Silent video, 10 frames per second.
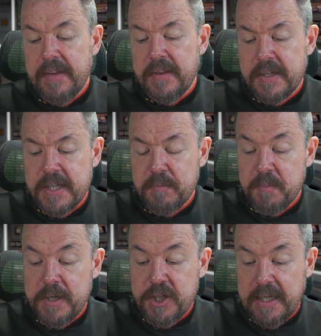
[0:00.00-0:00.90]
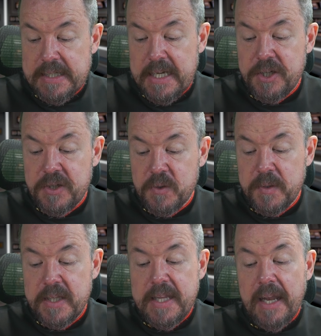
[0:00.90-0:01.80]
then there's some specializations
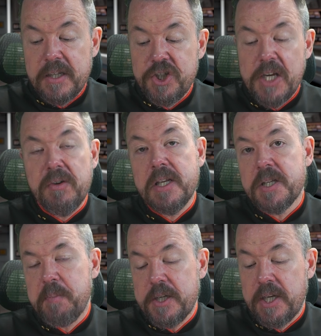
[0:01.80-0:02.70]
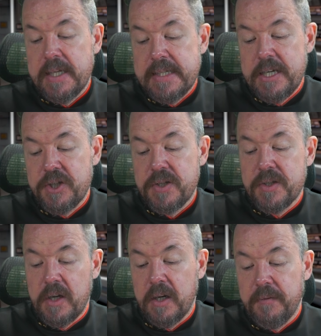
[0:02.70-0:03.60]
within that, and generally the specializations
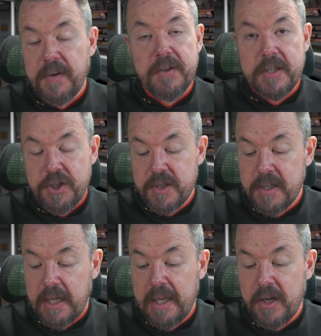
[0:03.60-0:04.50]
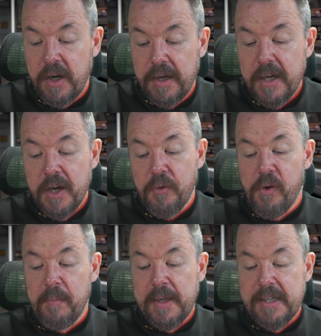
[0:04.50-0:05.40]
are Federation, Klingon,
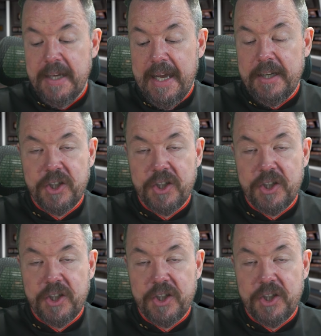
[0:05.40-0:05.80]
Romulan, and